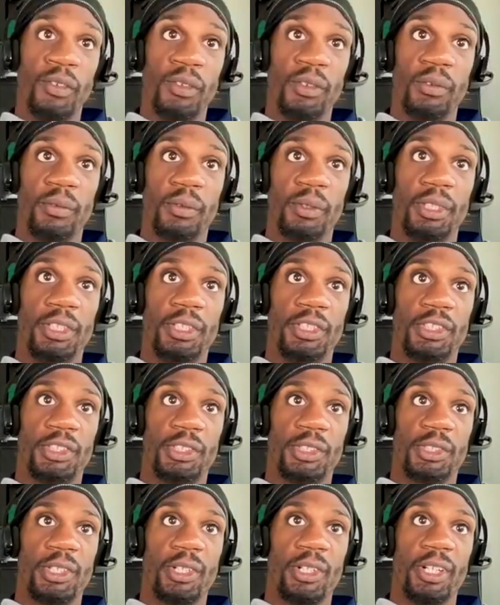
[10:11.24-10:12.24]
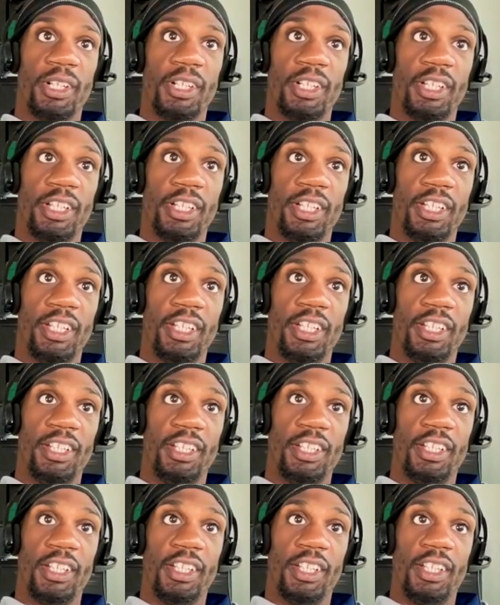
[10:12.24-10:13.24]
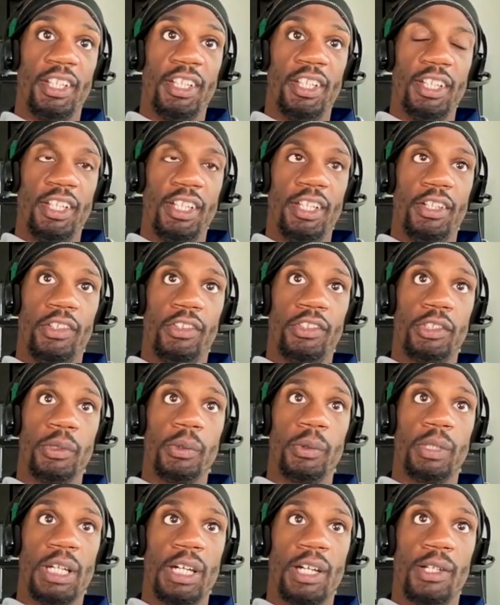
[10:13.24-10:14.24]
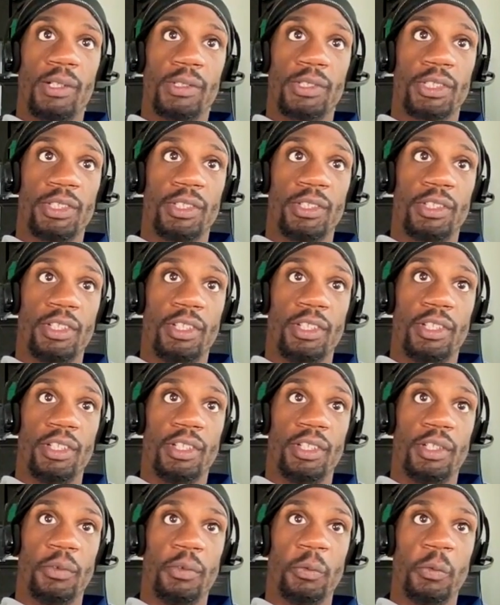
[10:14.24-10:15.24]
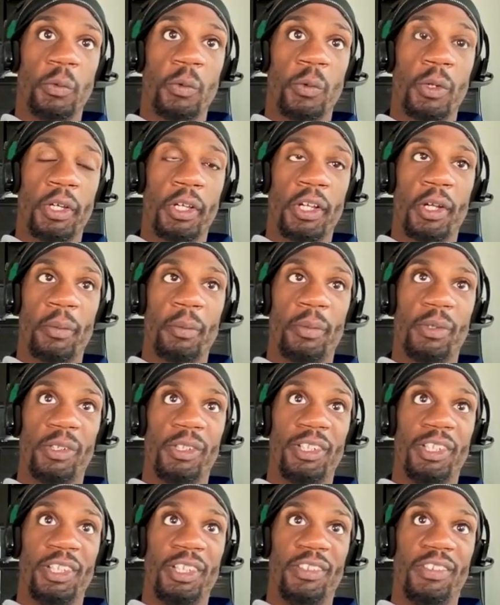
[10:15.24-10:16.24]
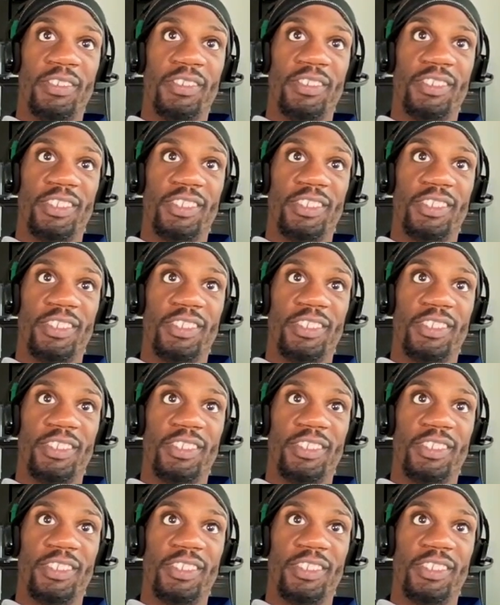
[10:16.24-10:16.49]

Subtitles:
We started in 2001, I believe.